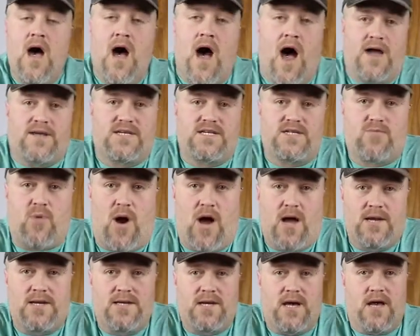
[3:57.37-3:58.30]
I just
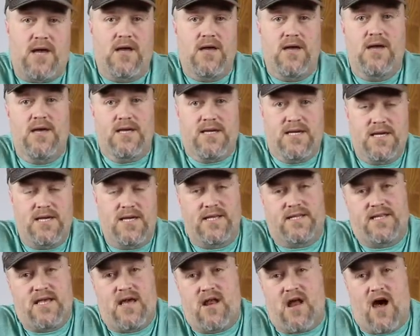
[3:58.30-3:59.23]
wanted to
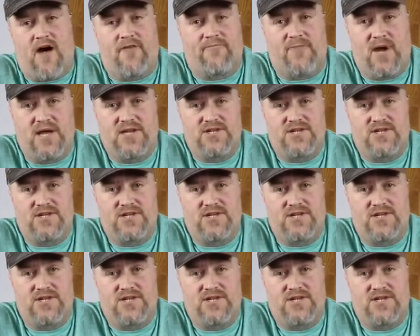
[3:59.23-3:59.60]
get that off my